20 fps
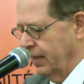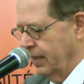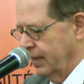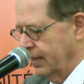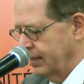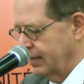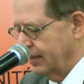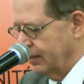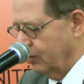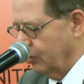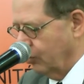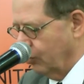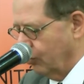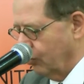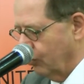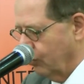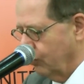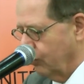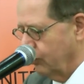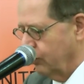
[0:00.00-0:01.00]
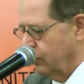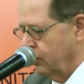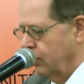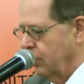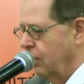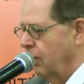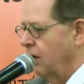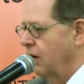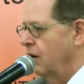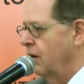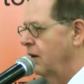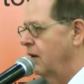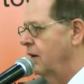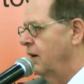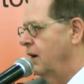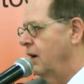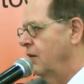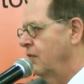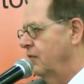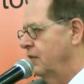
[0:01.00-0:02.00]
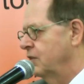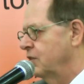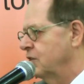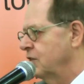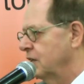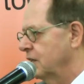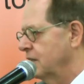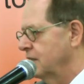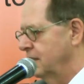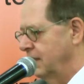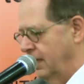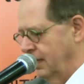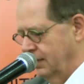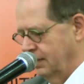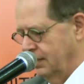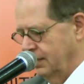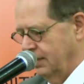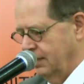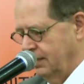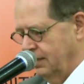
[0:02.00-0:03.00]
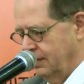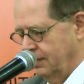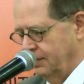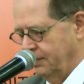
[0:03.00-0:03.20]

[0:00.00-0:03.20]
is at the root of its success.